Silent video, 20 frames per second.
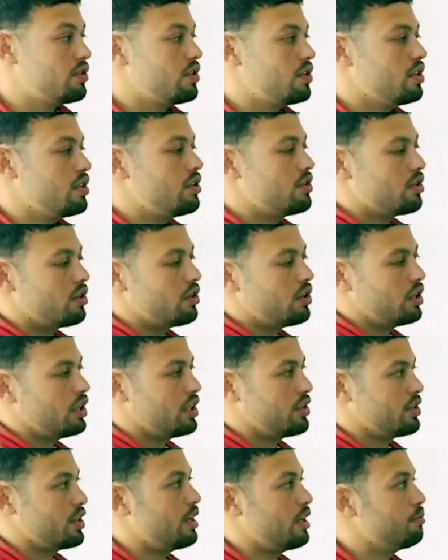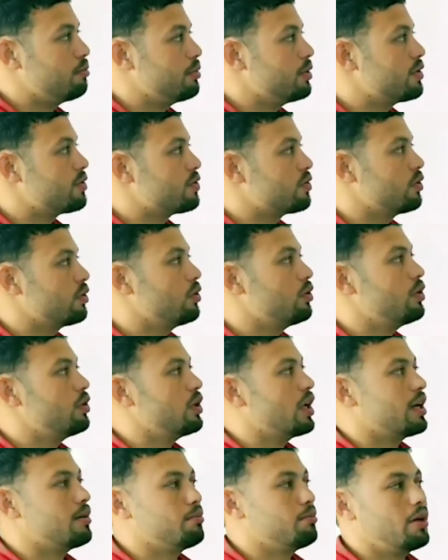These are the examples for
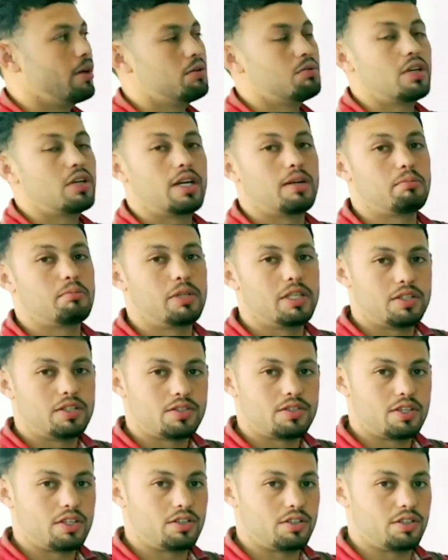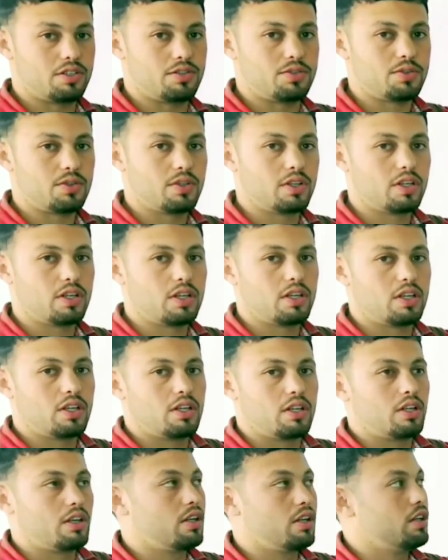compound complex sentence.
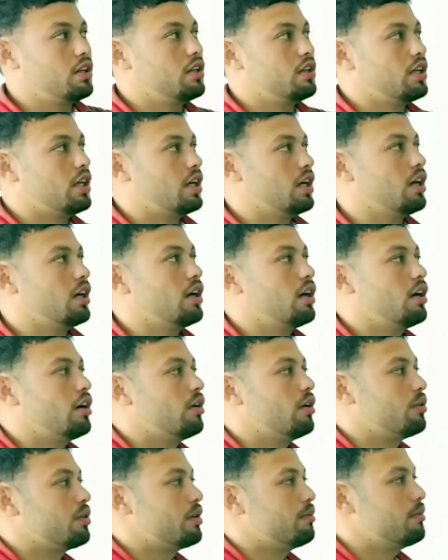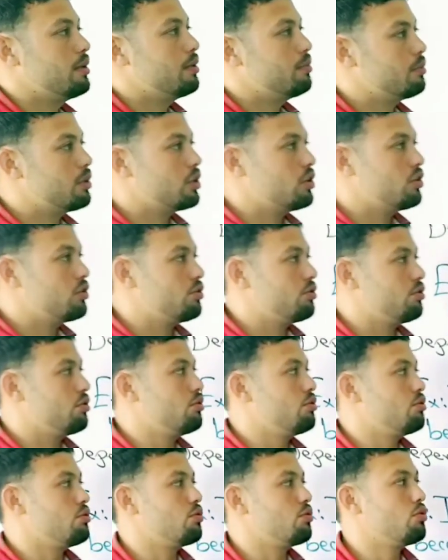Now remember to
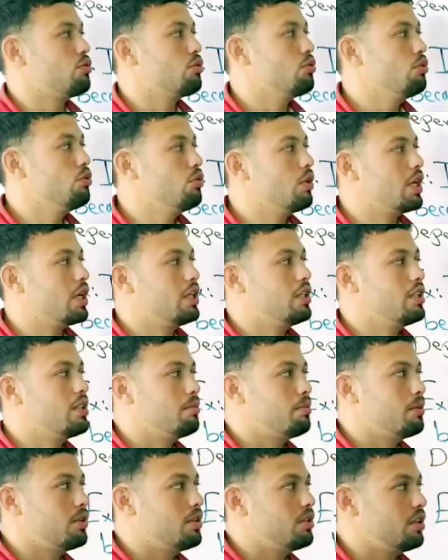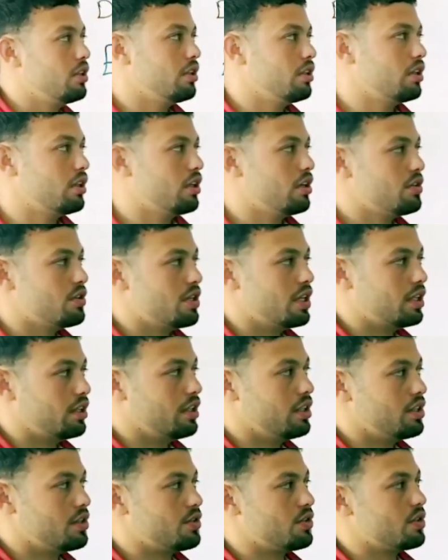use two independent clauses at
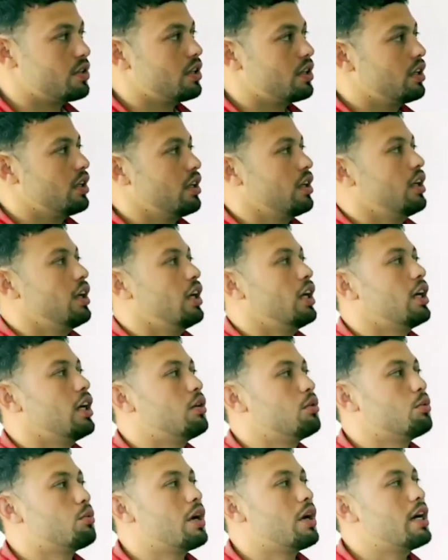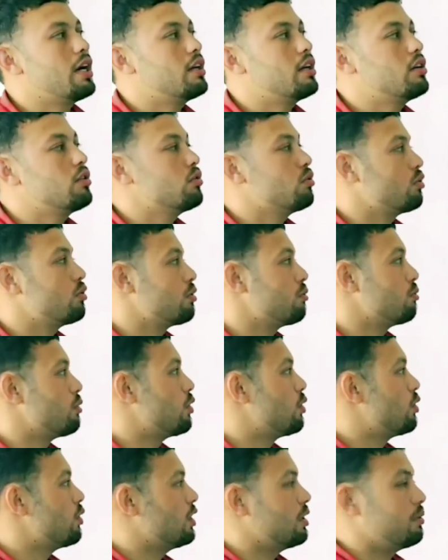least and one or
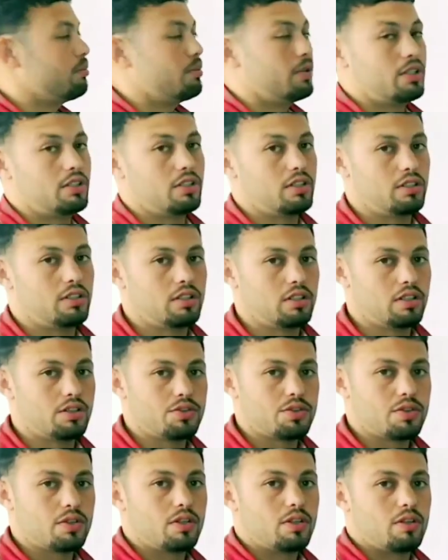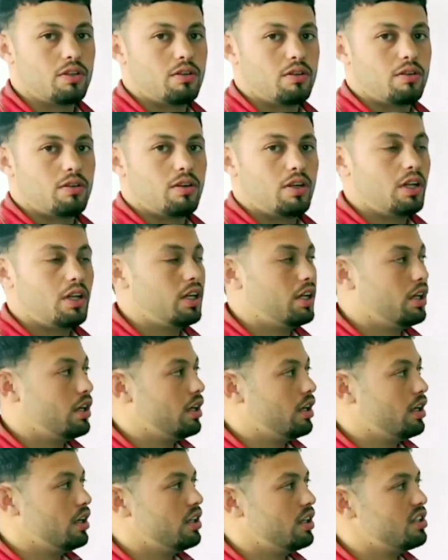more dependent clause.
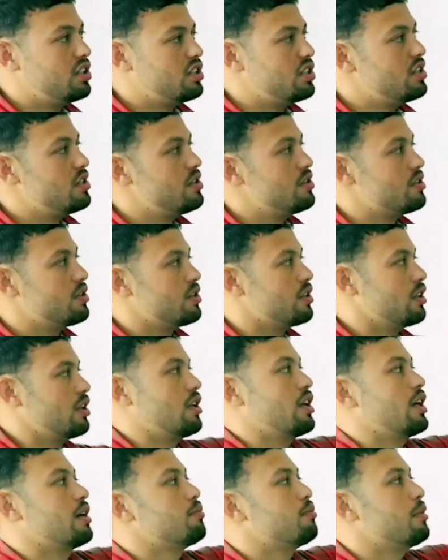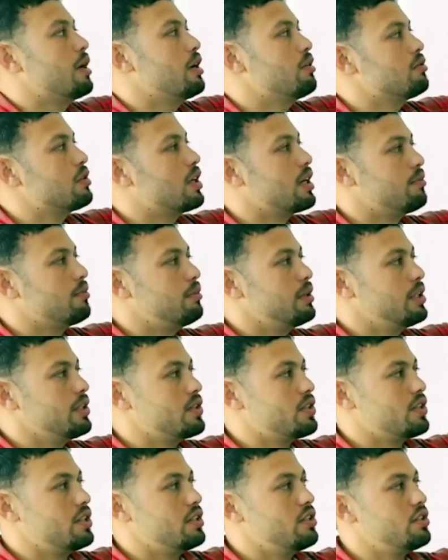In this compound
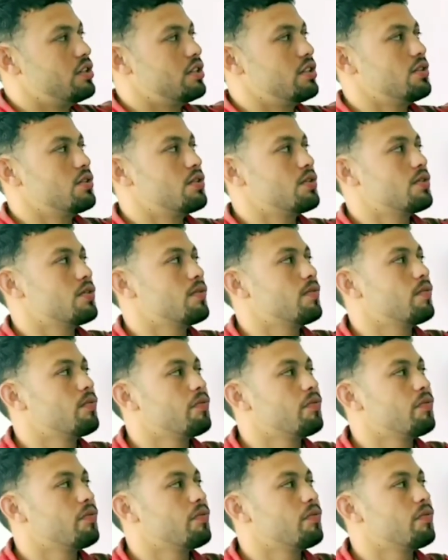complex sentence,